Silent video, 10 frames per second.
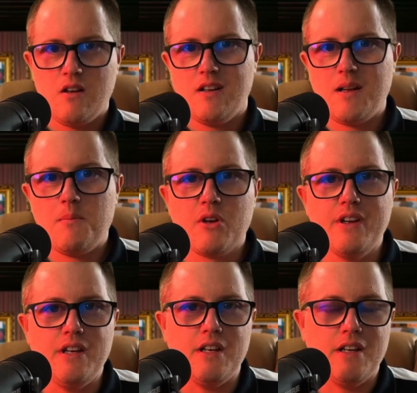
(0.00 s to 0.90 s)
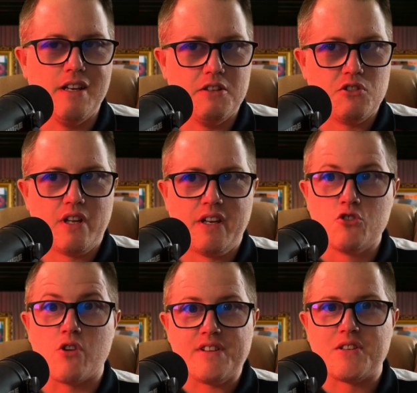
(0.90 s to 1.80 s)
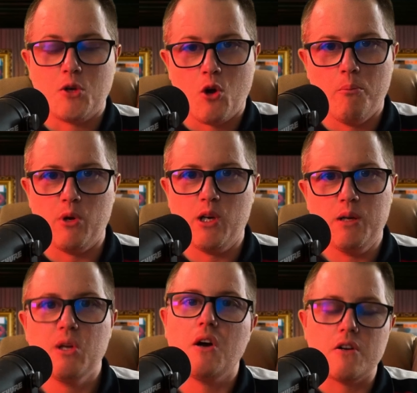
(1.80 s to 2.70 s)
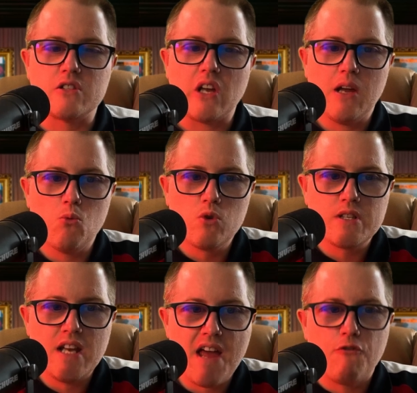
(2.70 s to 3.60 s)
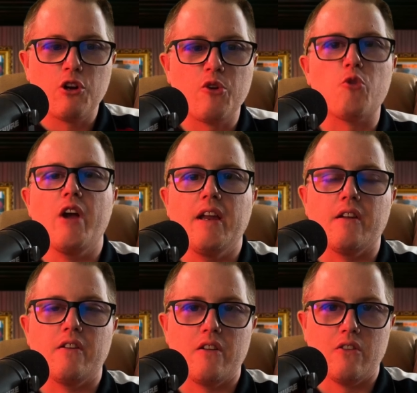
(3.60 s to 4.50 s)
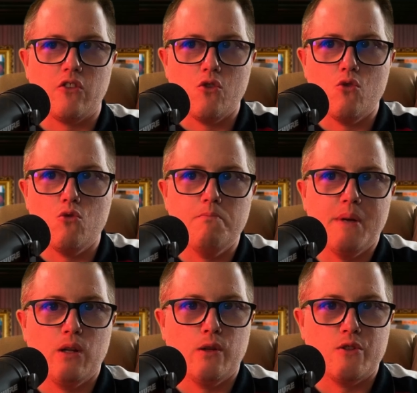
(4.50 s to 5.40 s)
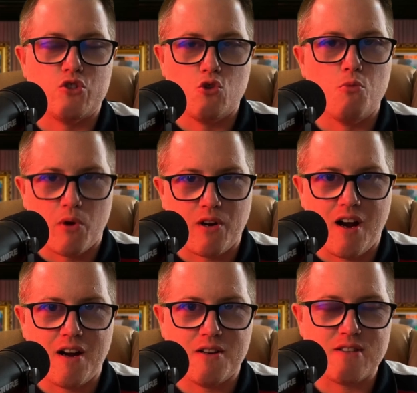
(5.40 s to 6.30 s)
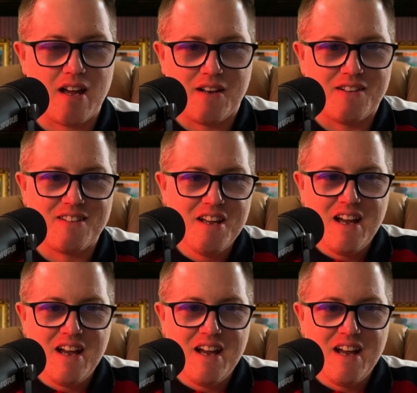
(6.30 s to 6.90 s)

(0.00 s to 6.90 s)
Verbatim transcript: Lamborghini is an interesting company because it was never created to build supercars and